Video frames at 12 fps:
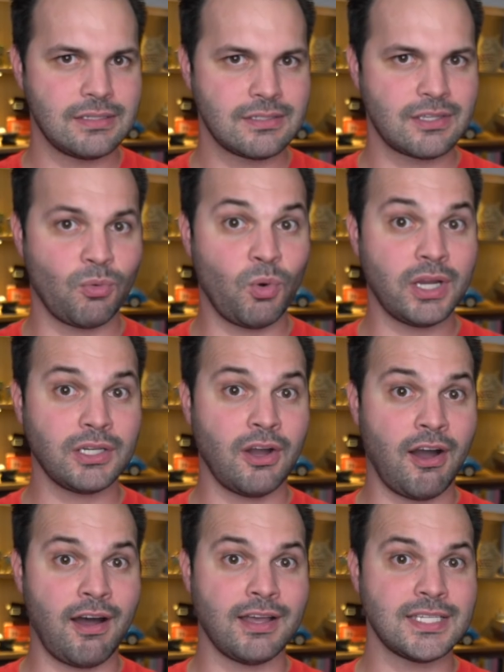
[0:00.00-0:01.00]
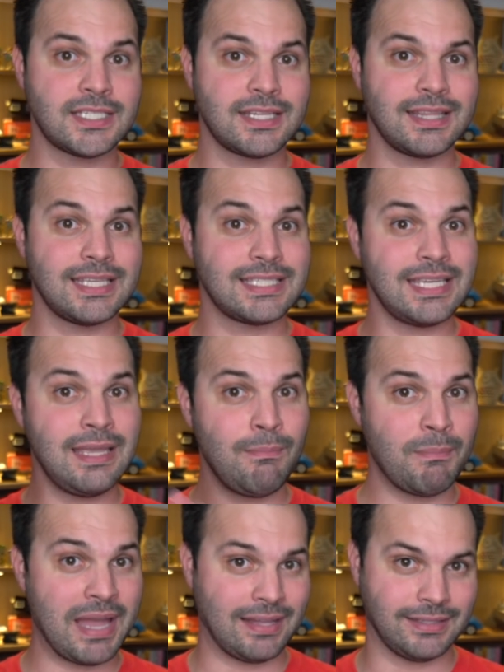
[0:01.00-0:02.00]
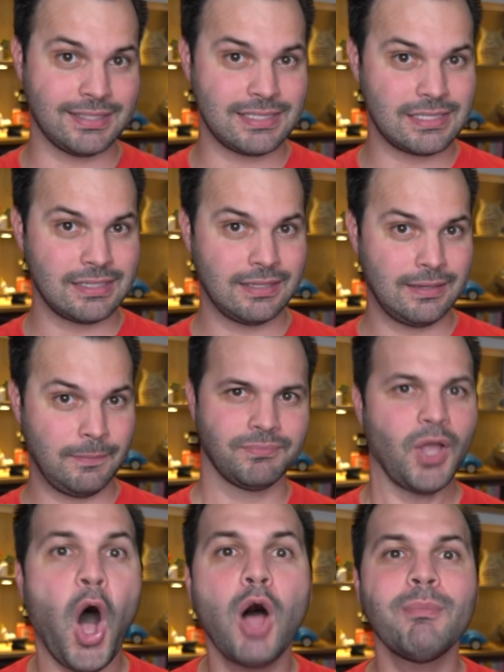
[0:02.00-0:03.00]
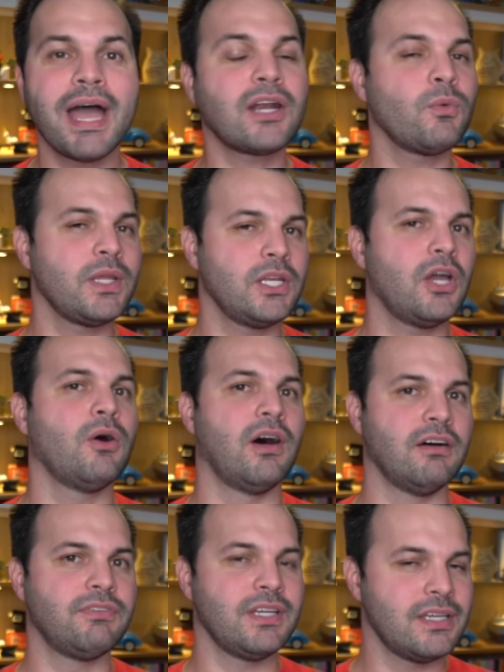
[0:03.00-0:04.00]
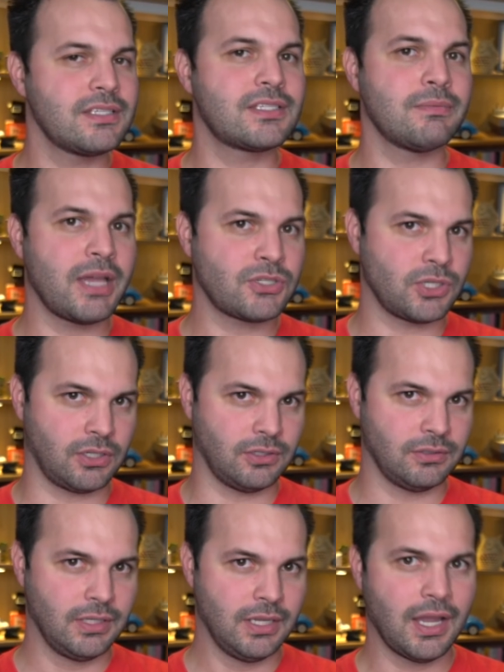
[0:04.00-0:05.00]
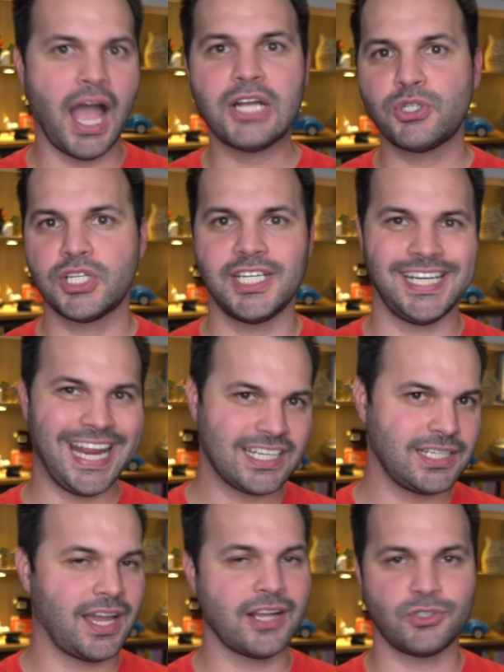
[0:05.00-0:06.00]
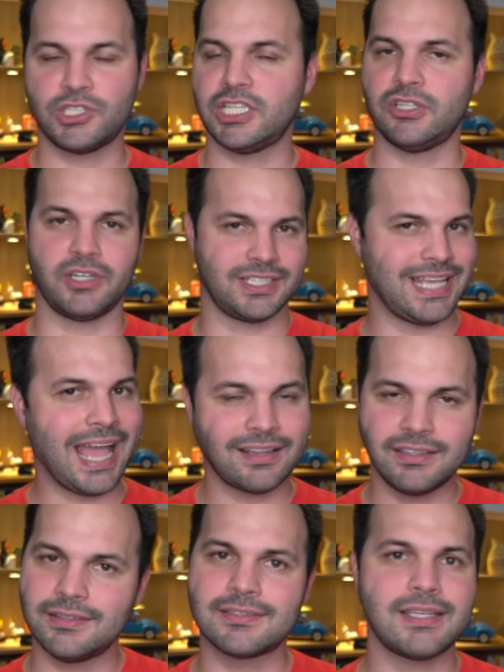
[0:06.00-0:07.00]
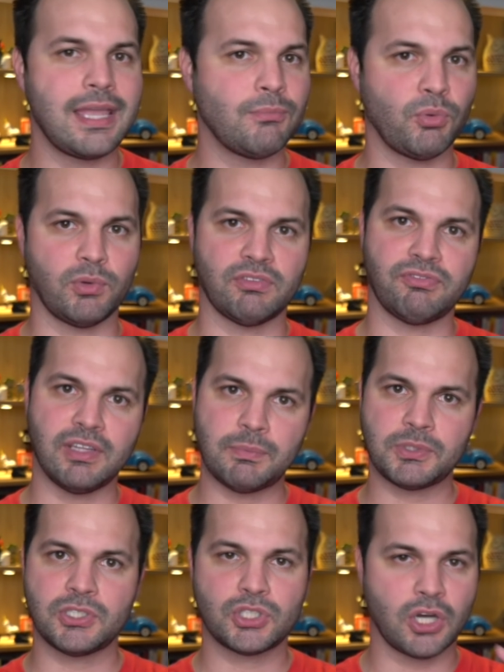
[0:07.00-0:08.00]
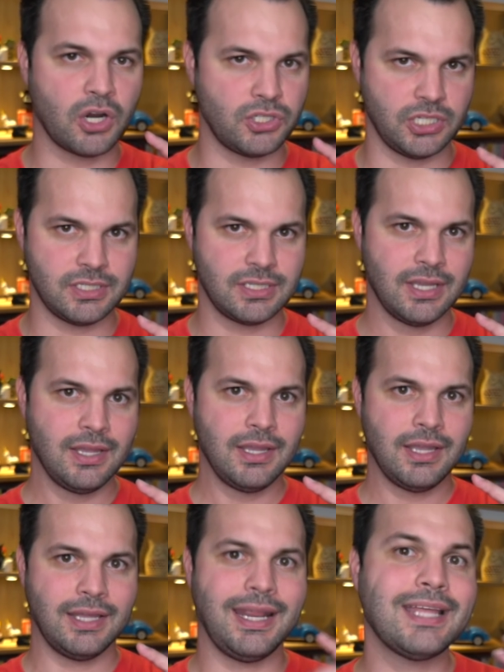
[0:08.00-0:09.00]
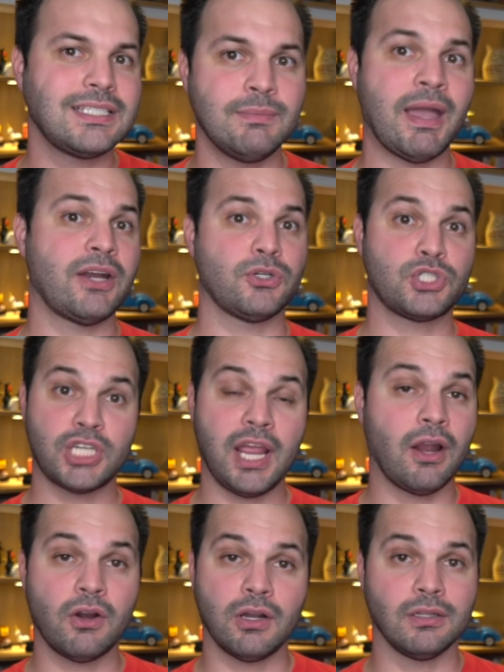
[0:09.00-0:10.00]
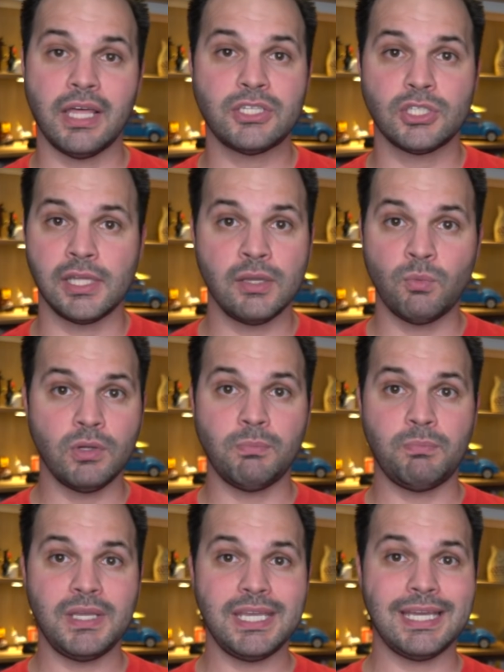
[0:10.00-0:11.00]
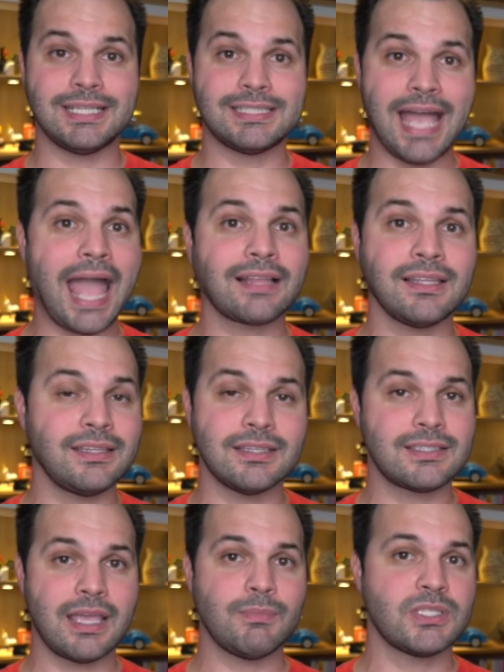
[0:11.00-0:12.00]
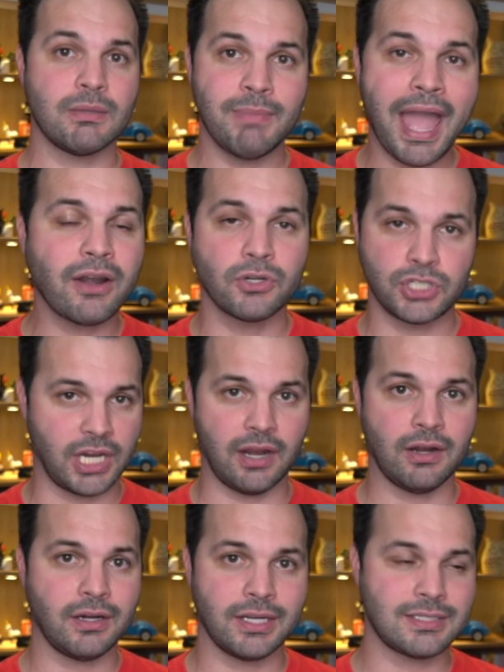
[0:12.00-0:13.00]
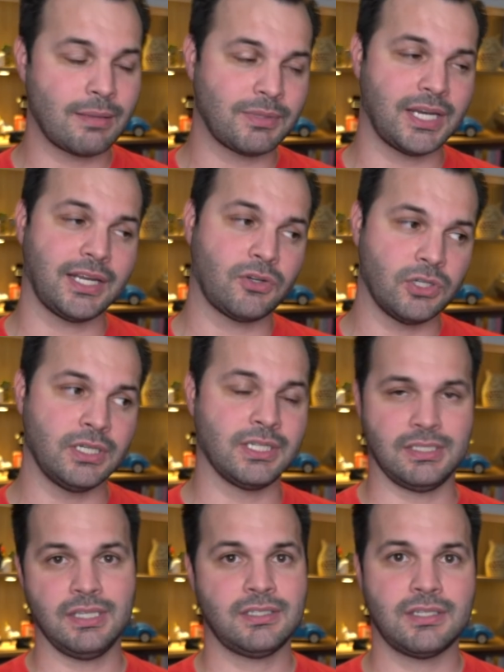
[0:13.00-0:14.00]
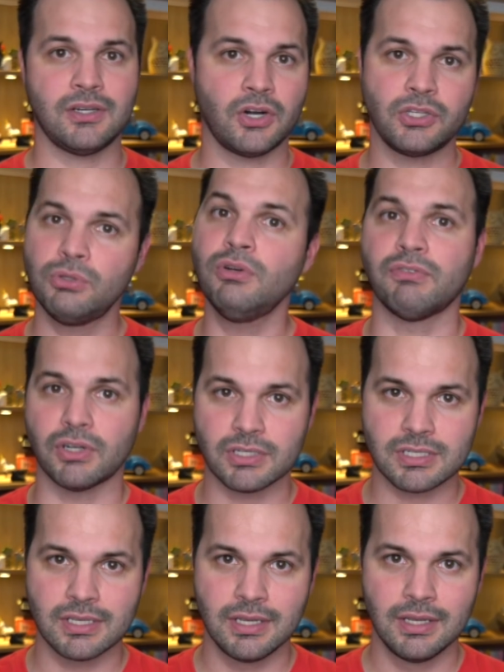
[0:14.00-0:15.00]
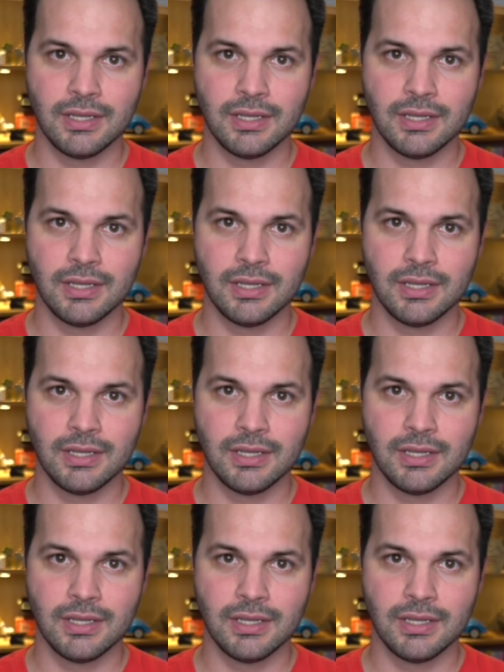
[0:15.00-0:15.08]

So what caused this imbalance? All matter we know of is symmetrical. Hydrogen and antihydrogen are exactly the same but with flipped charges. An antimatter chair allegedly would be exactly the same as a matter chair except that it couldn't exist in our universe.